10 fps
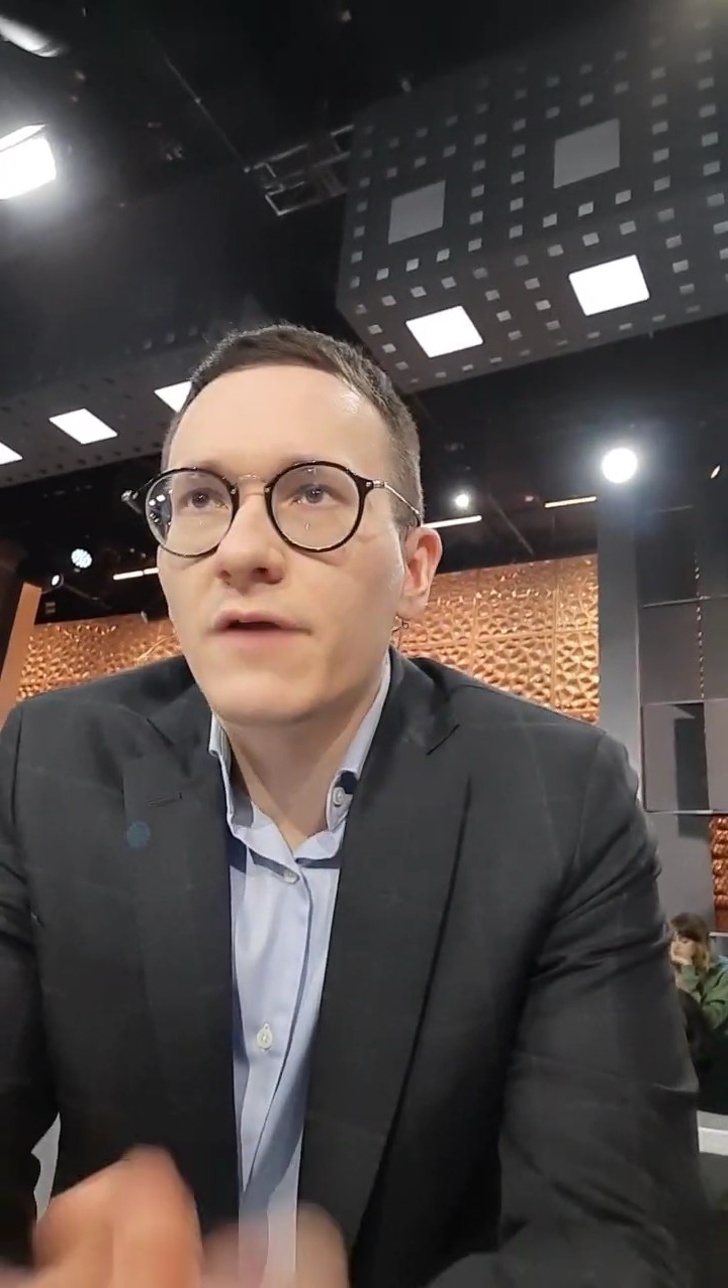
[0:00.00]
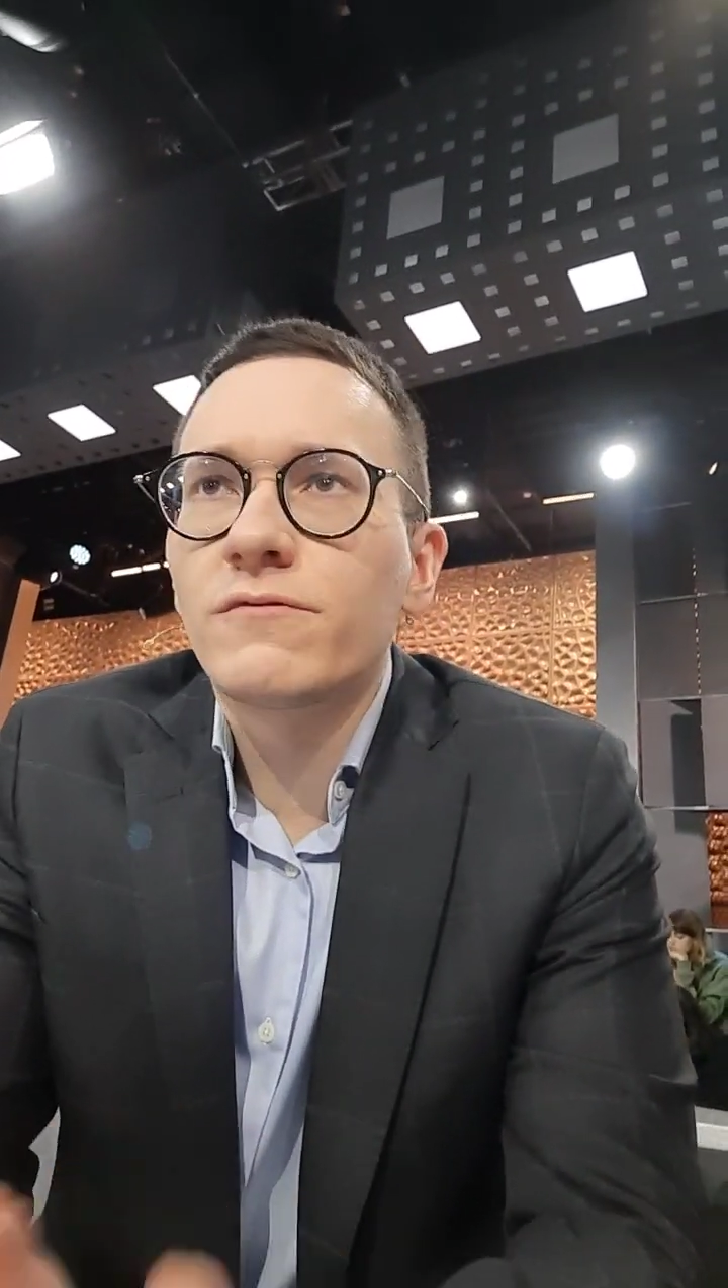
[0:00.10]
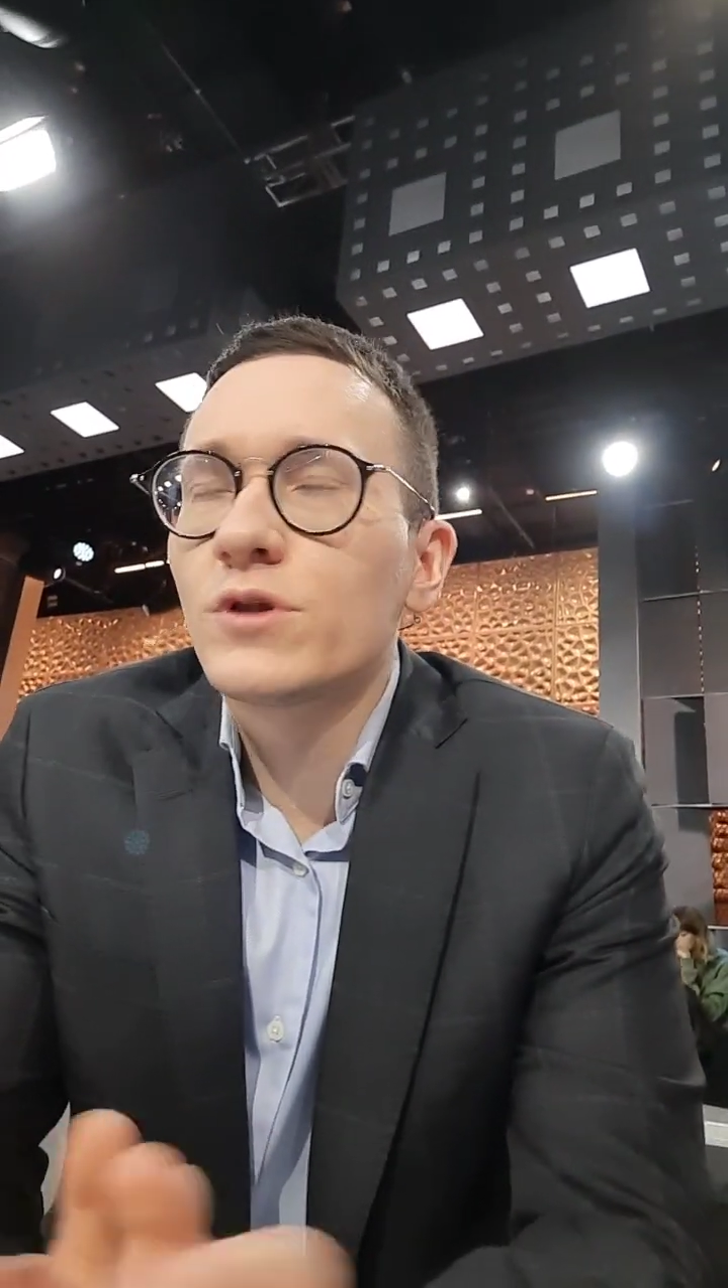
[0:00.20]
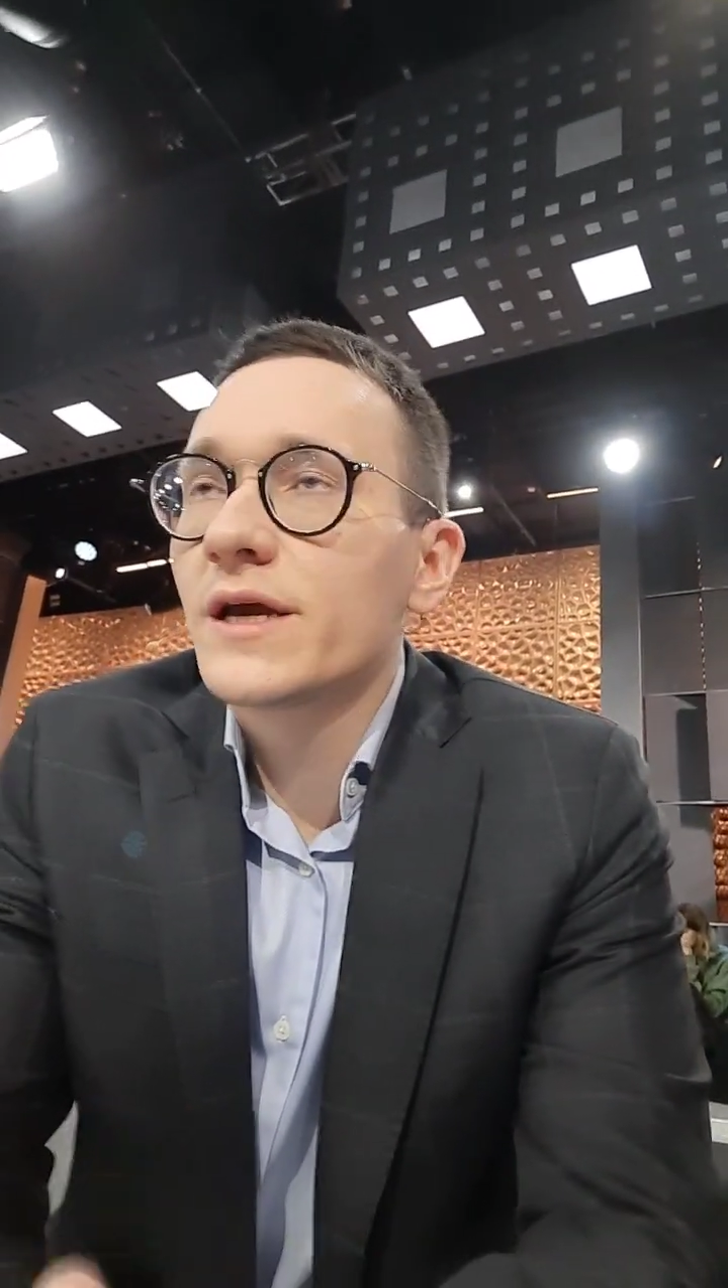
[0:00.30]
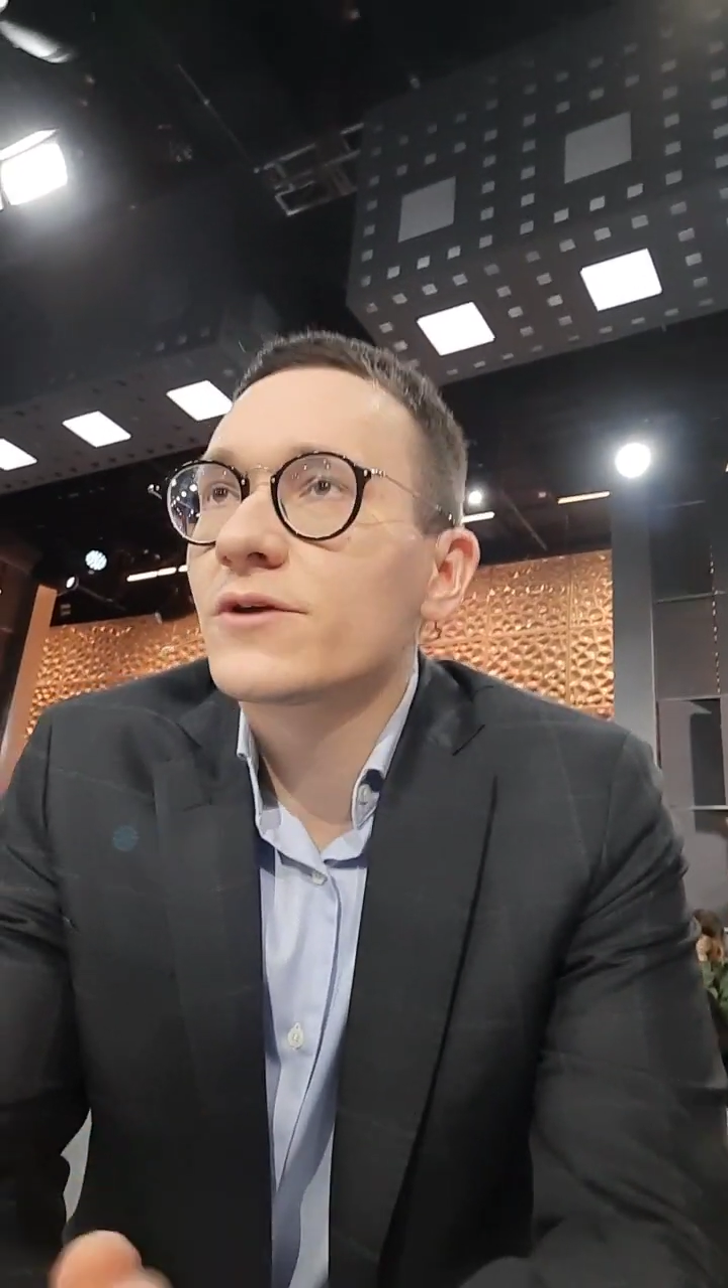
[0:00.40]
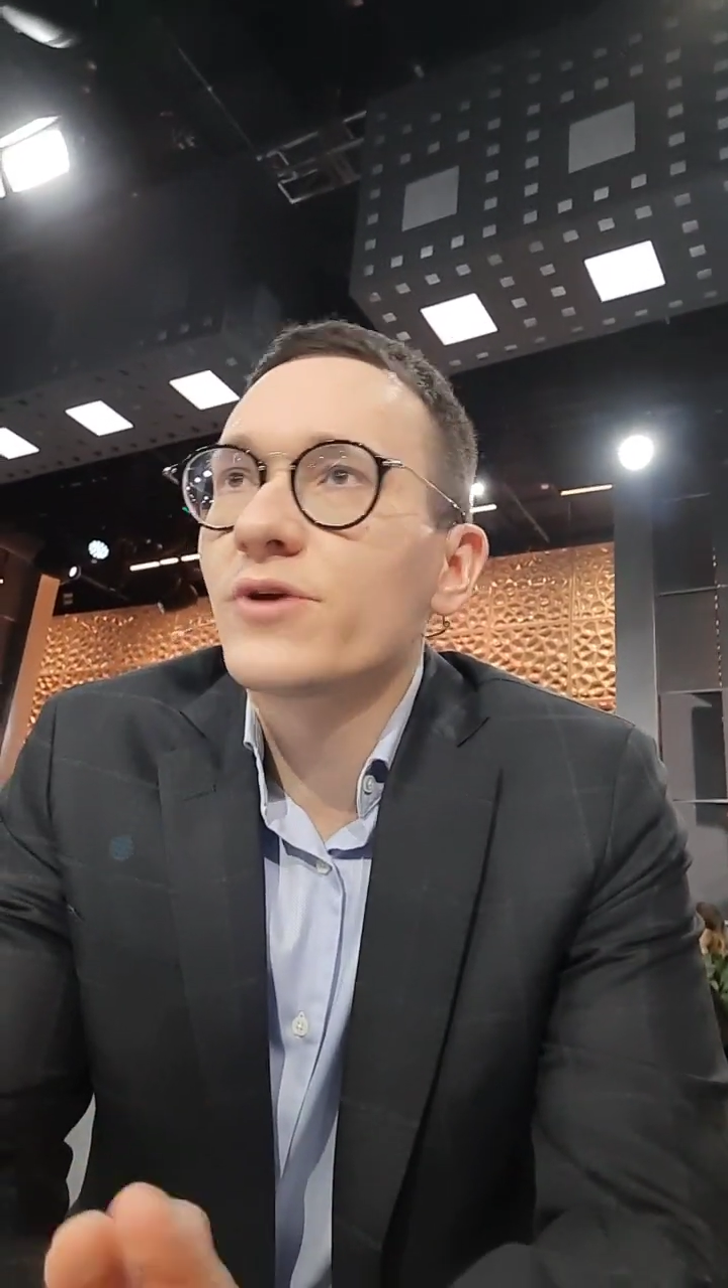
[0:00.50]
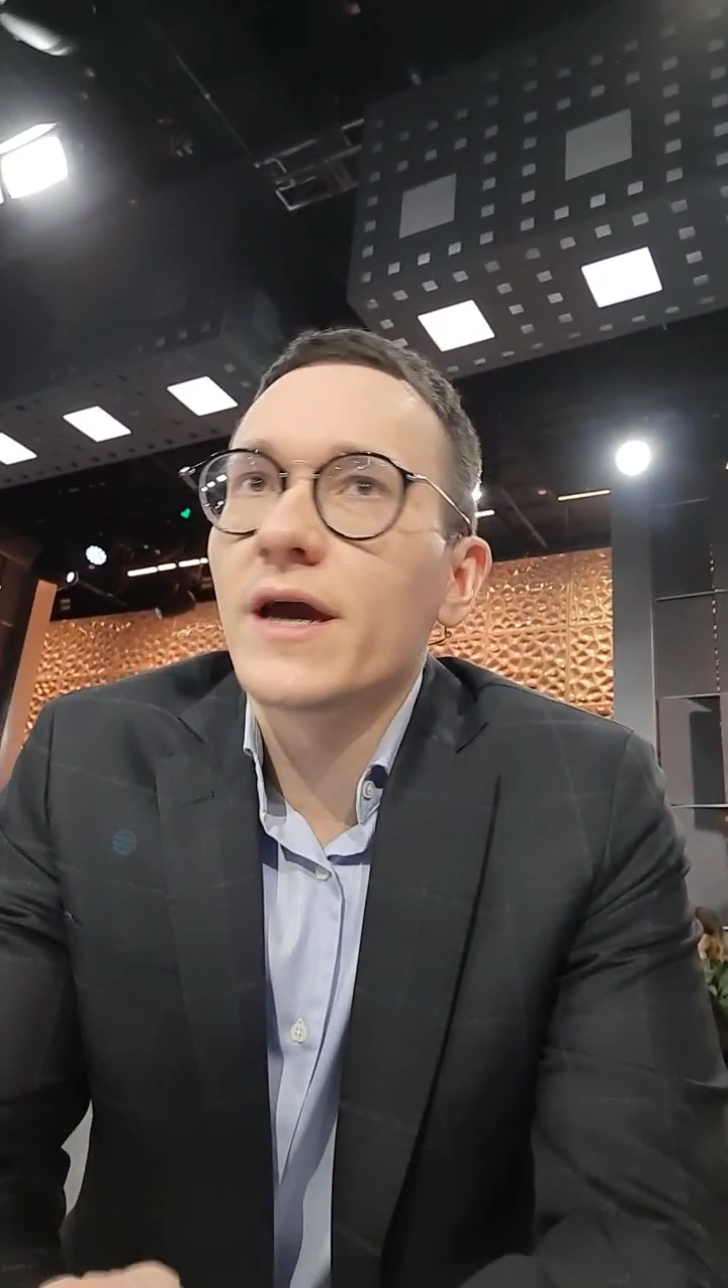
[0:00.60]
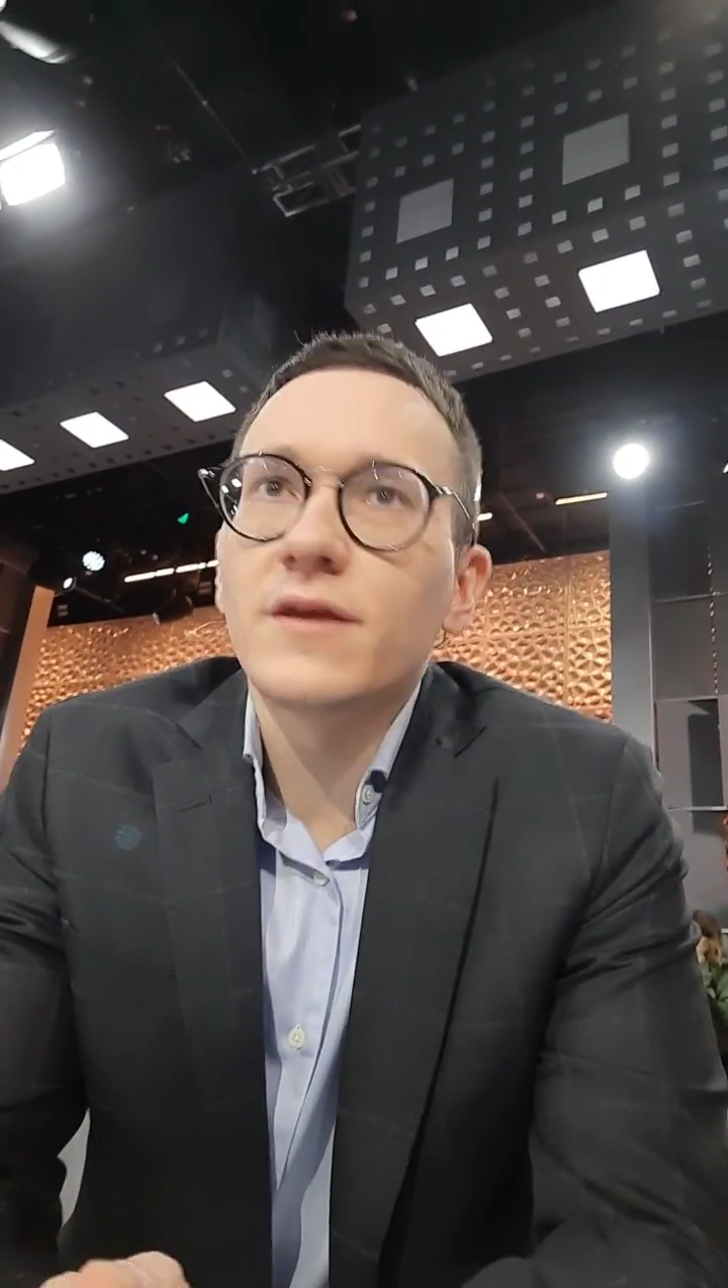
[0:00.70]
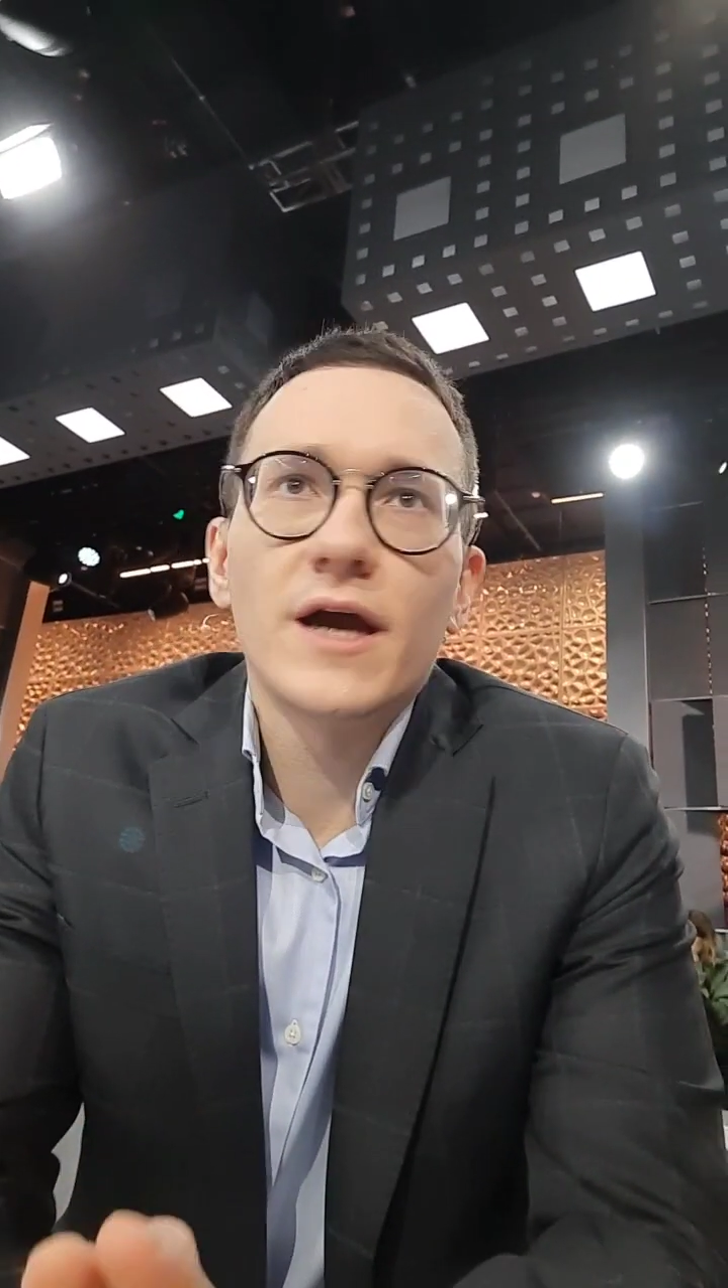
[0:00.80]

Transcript: fully agree.